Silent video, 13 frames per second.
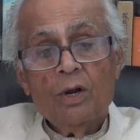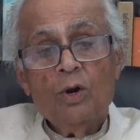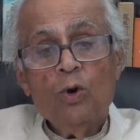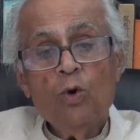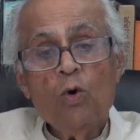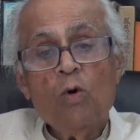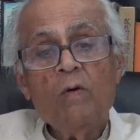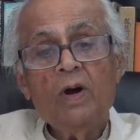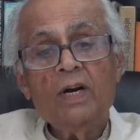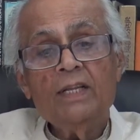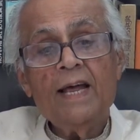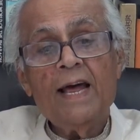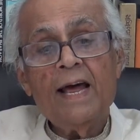lower
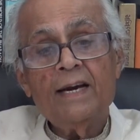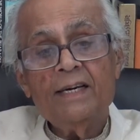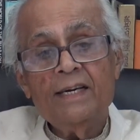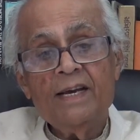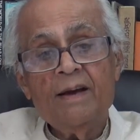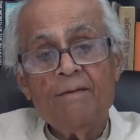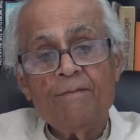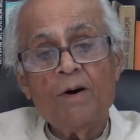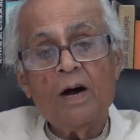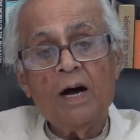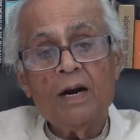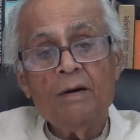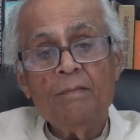their
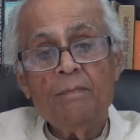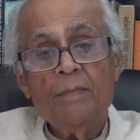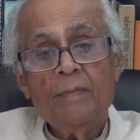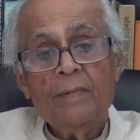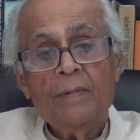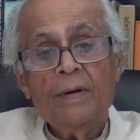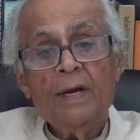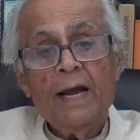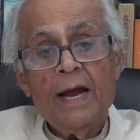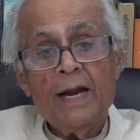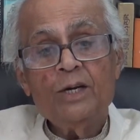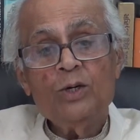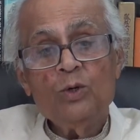TFR
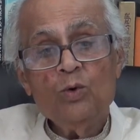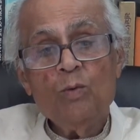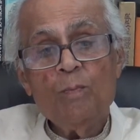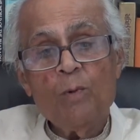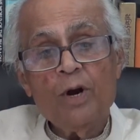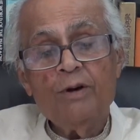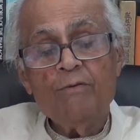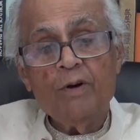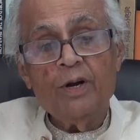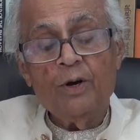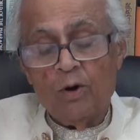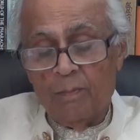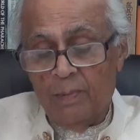at
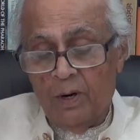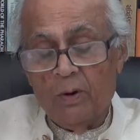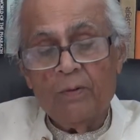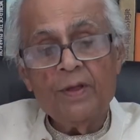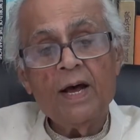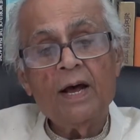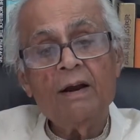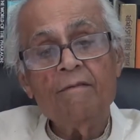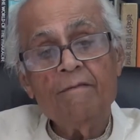2.1 or below. They are